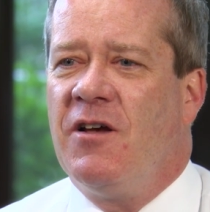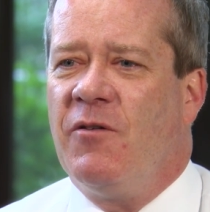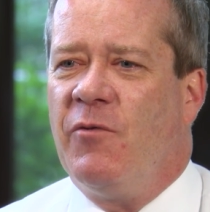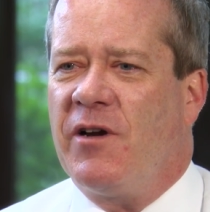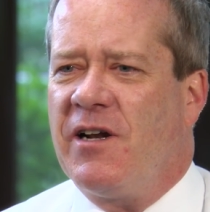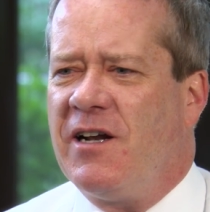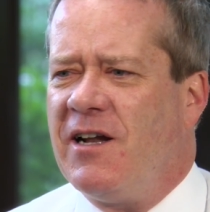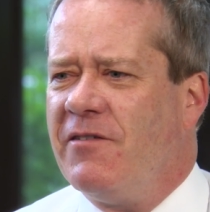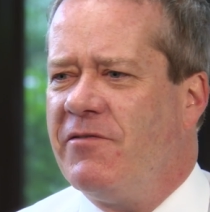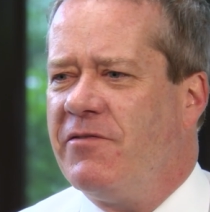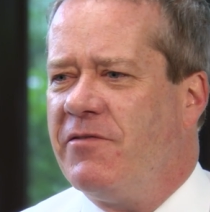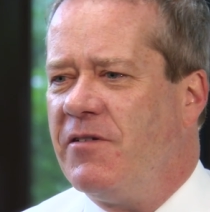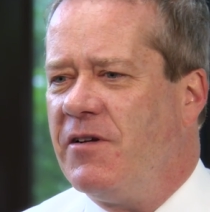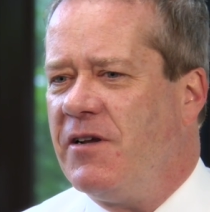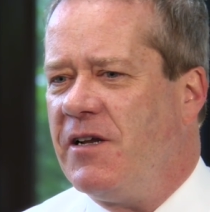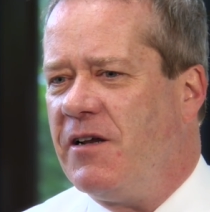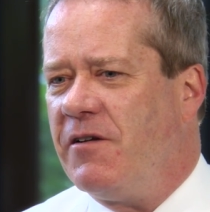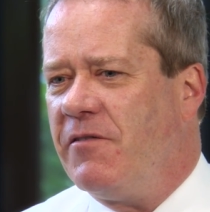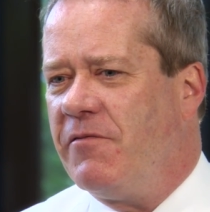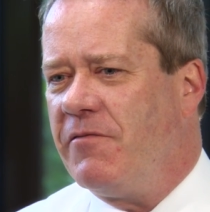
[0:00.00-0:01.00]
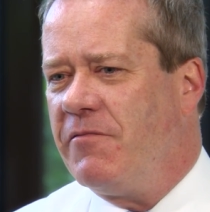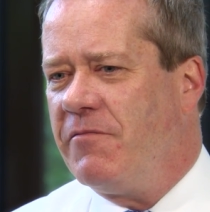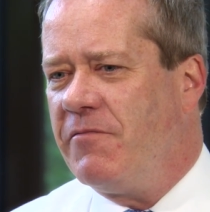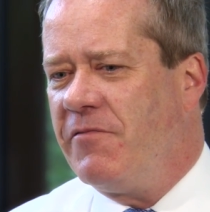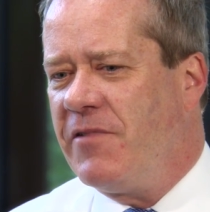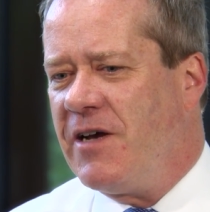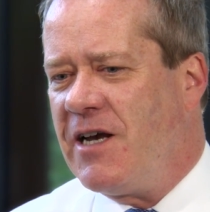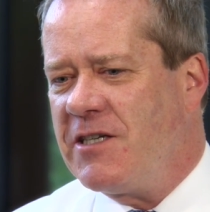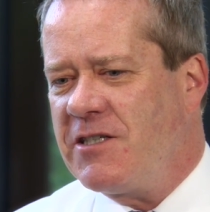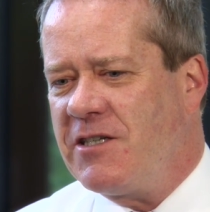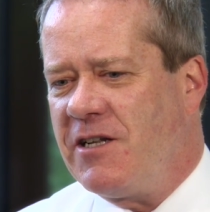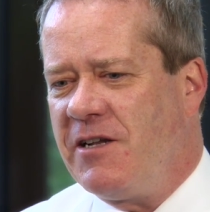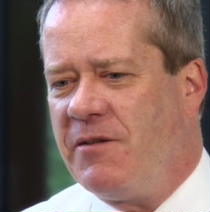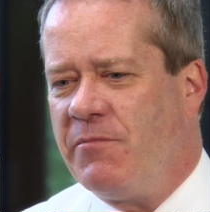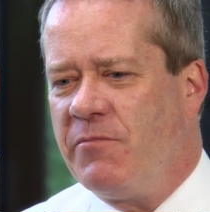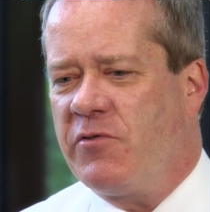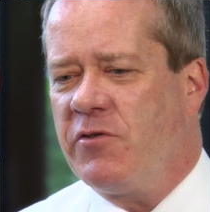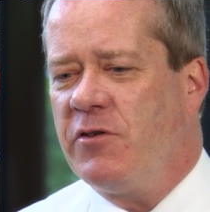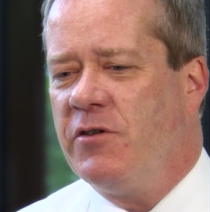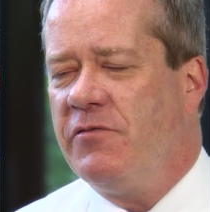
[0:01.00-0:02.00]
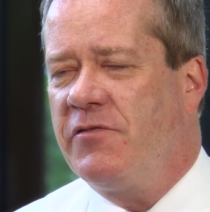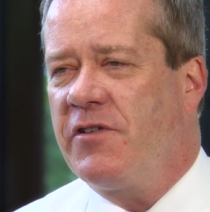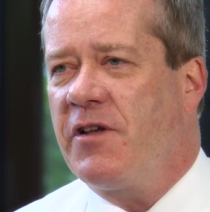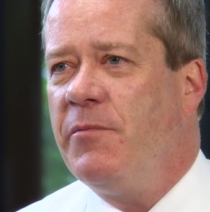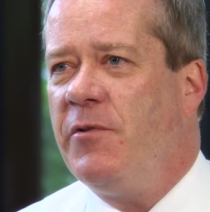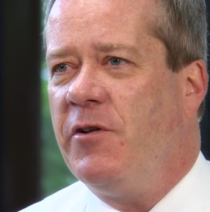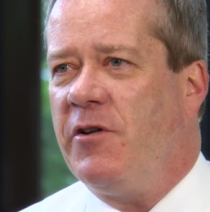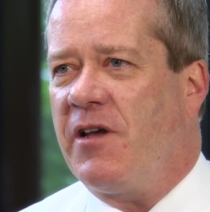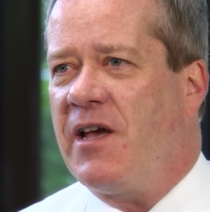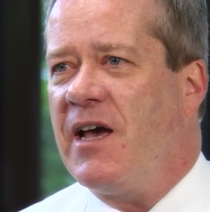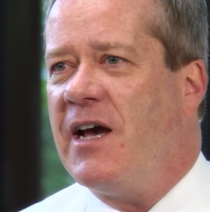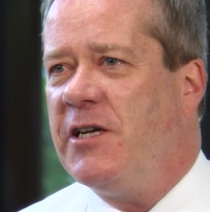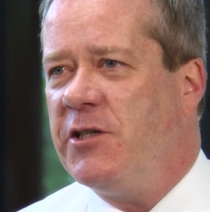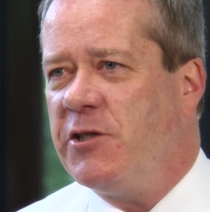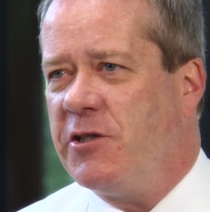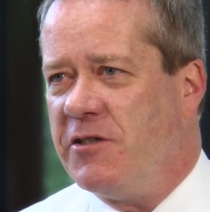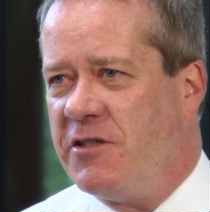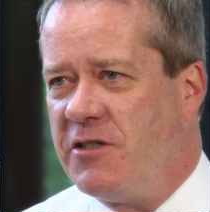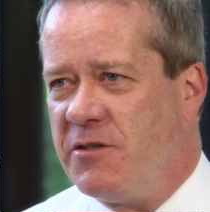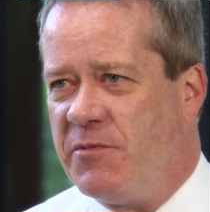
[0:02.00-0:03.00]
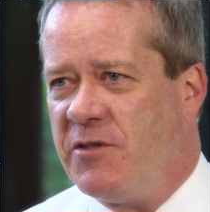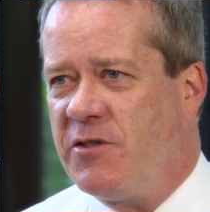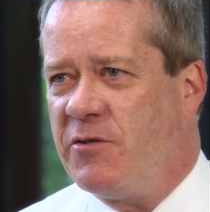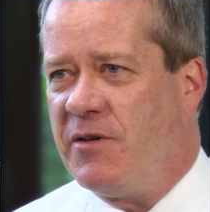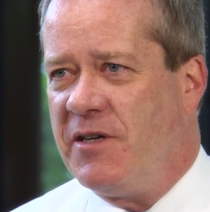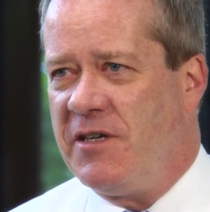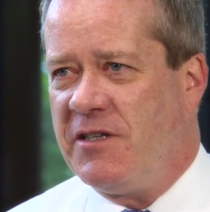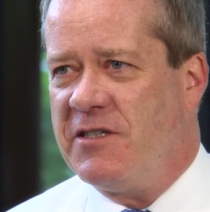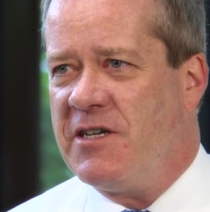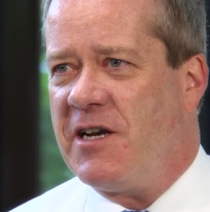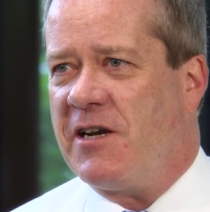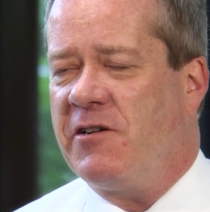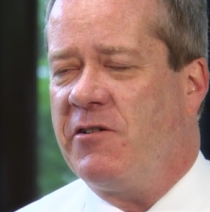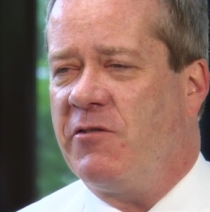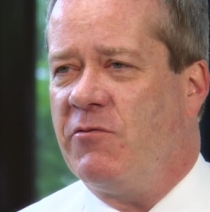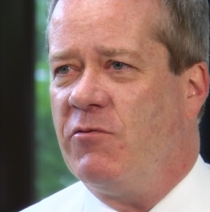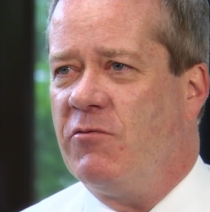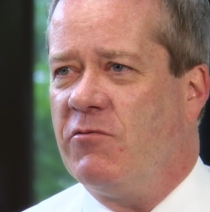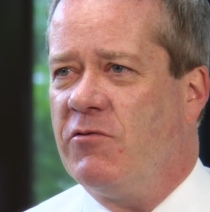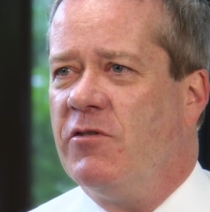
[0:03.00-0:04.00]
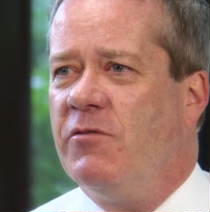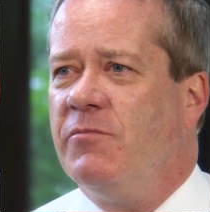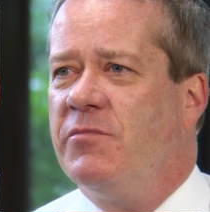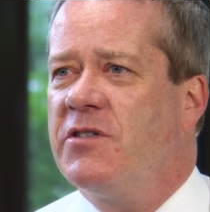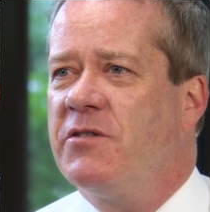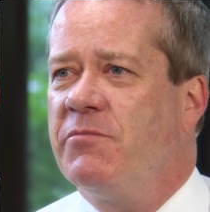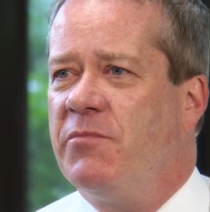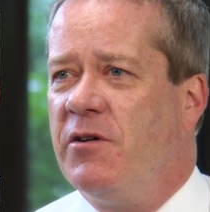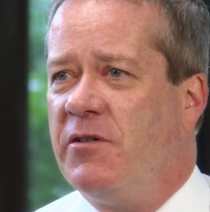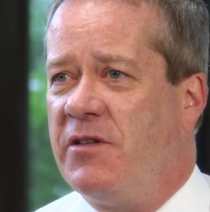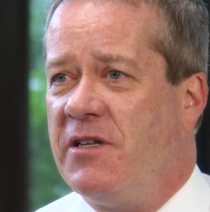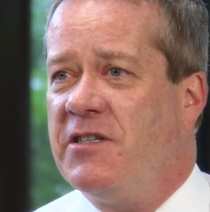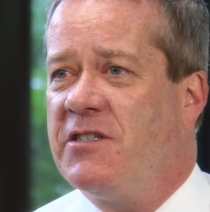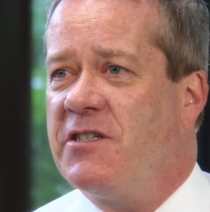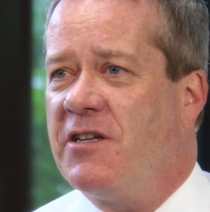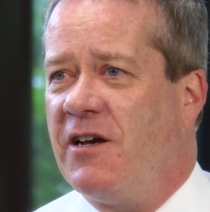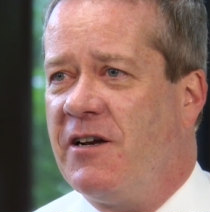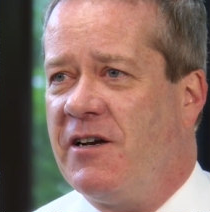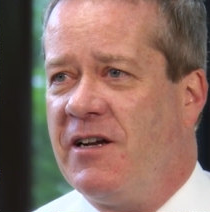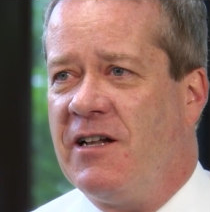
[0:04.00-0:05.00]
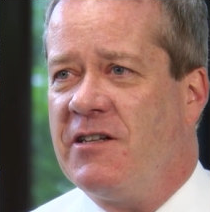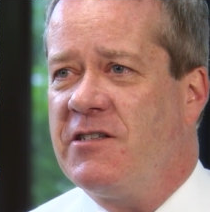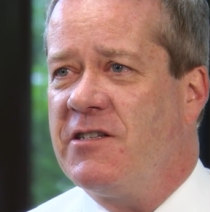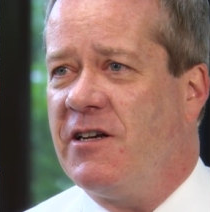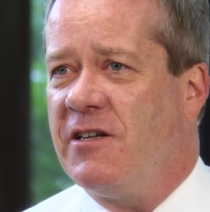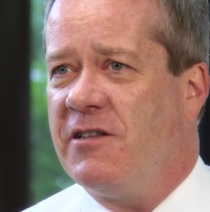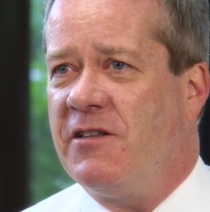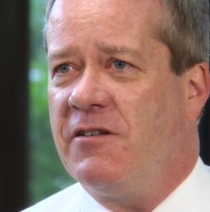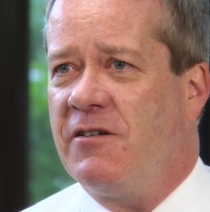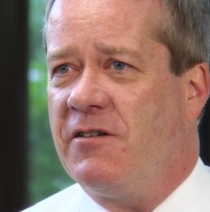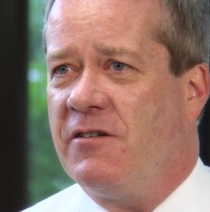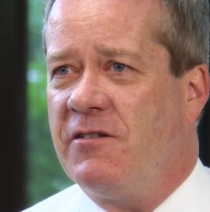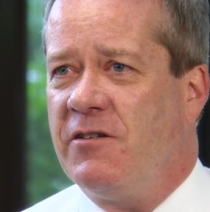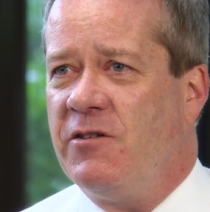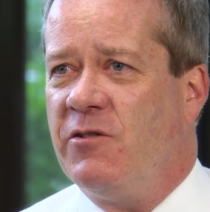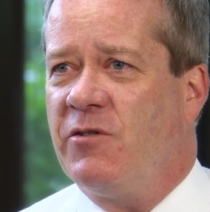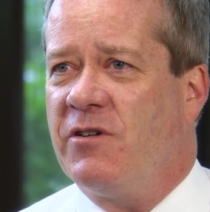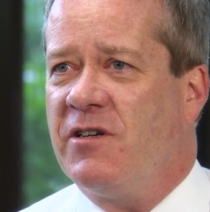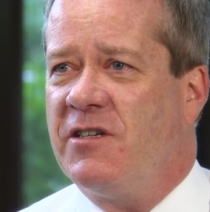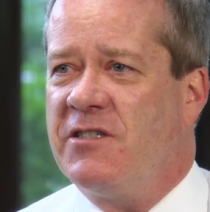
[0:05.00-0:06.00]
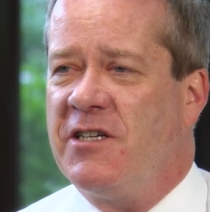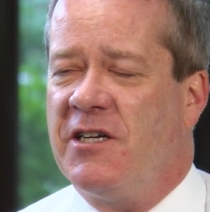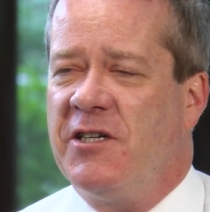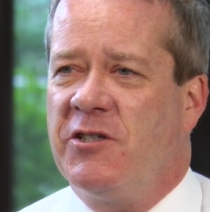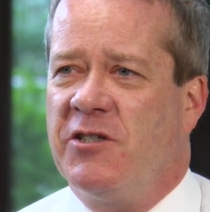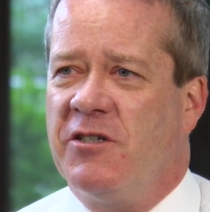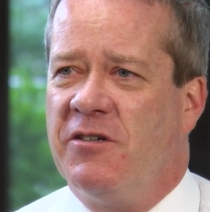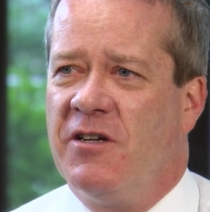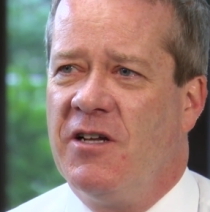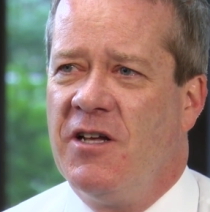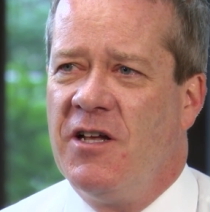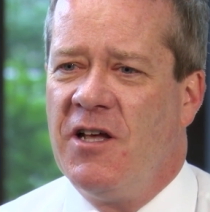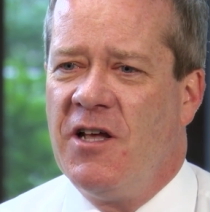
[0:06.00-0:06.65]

We're going to have vastly improved communications between technical groups, both inside and outside the organisation.